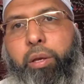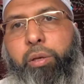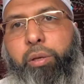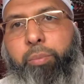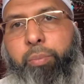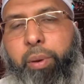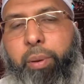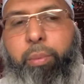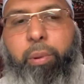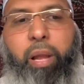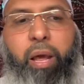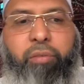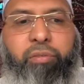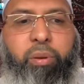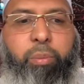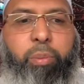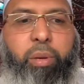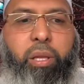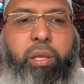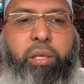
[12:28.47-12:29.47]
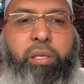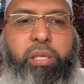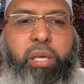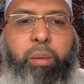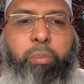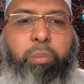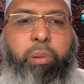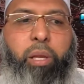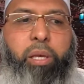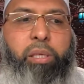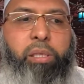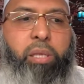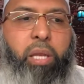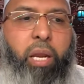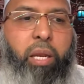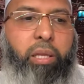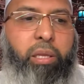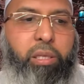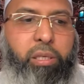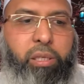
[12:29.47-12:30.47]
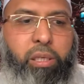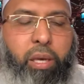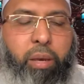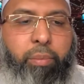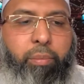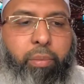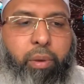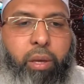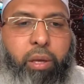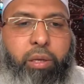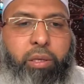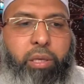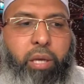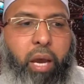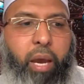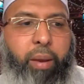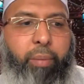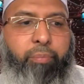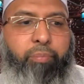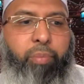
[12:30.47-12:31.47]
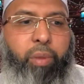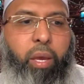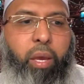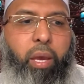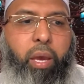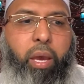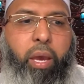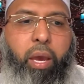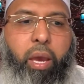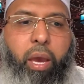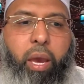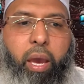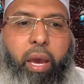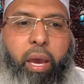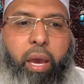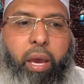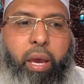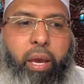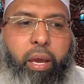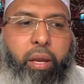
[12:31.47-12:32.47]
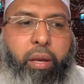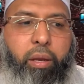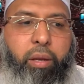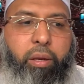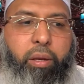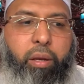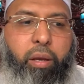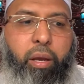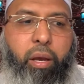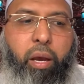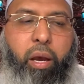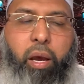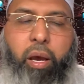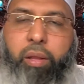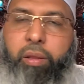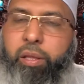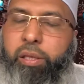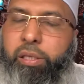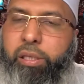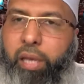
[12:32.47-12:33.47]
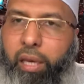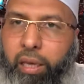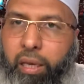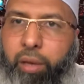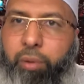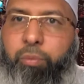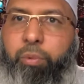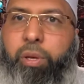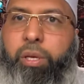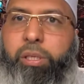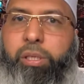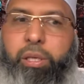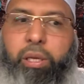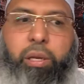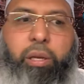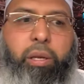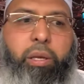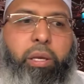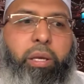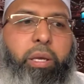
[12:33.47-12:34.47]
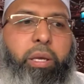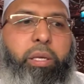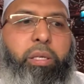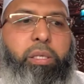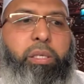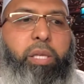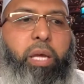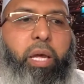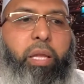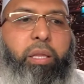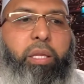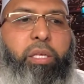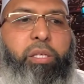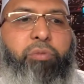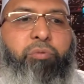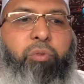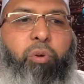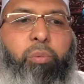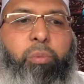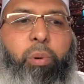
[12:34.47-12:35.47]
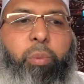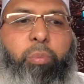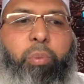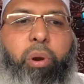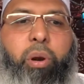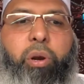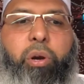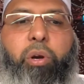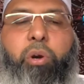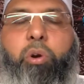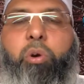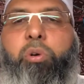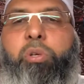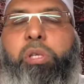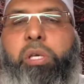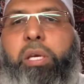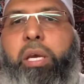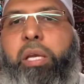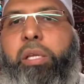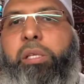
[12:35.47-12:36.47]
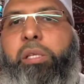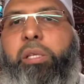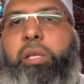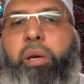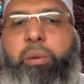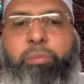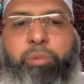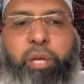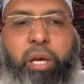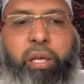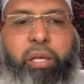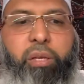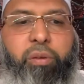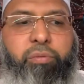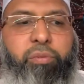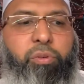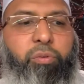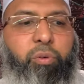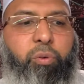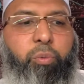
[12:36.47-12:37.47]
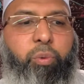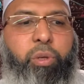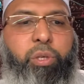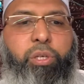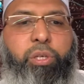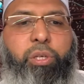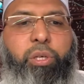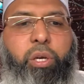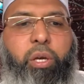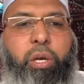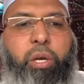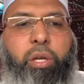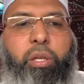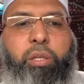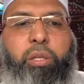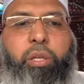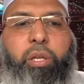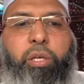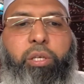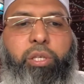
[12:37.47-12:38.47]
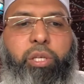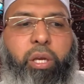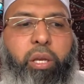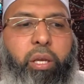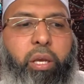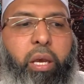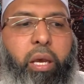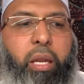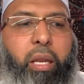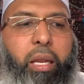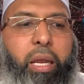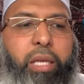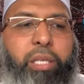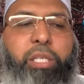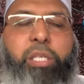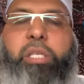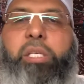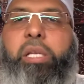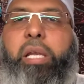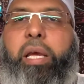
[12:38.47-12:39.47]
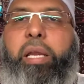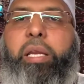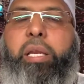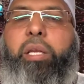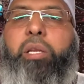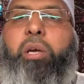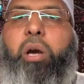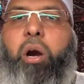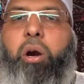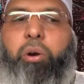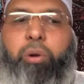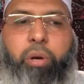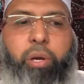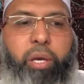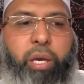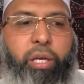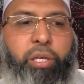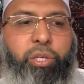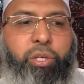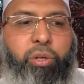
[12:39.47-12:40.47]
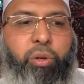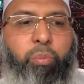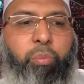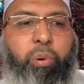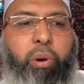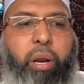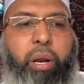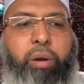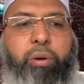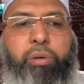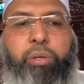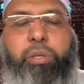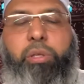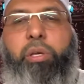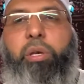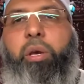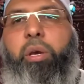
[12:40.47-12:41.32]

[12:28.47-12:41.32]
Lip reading: People have to be in the same place, not at the same time. And the second reason is that this form of prayer goes against the objectives for which the Sharia legislated congregational prayers.